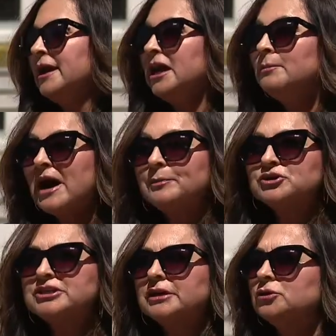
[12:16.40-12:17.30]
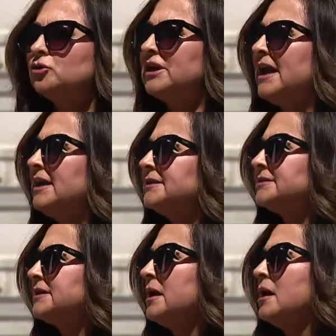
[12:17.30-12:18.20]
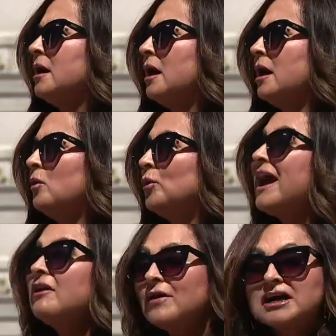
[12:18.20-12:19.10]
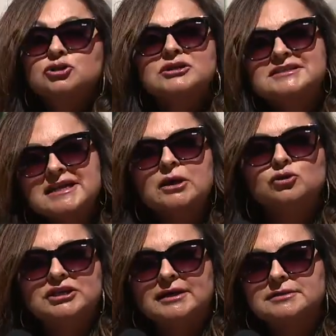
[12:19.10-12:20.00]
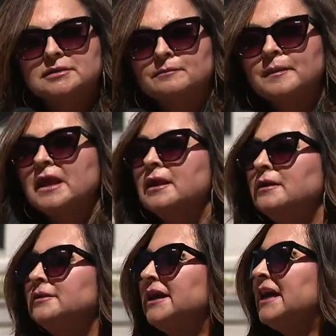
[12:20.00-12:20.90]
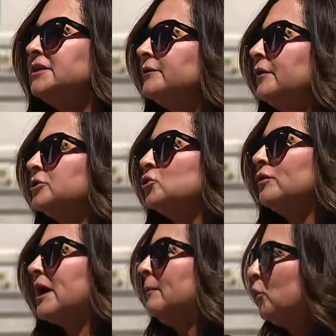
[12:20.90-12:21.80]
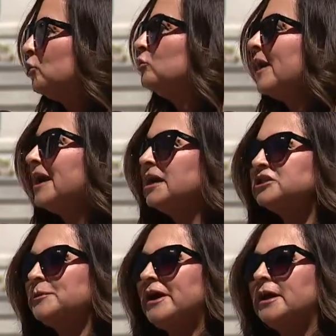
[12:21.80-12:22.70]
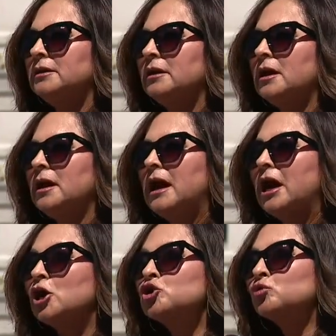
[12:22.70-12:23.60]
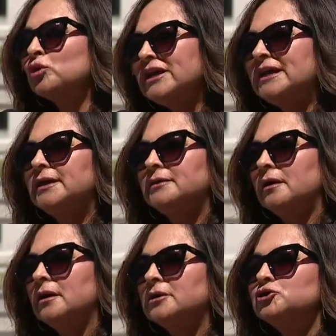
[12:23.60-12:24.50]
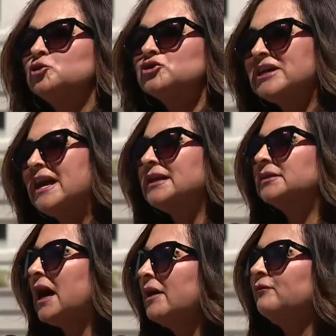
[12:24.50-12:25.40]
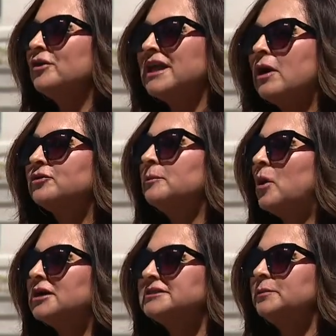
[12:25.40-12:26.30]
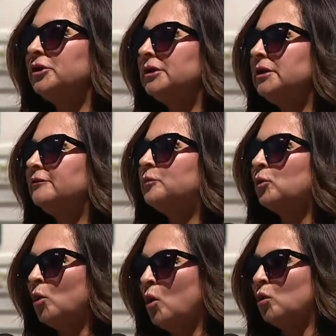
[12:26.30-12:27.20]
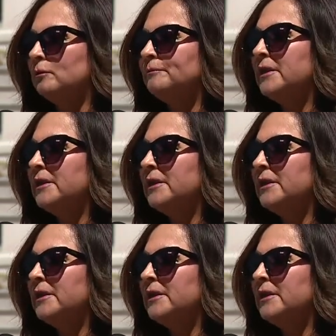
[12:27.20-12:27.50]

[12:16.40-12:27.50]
In my particular case, uh, we have actually settled it. The individual that murdered my husband agreed to take life without the possibility of parole.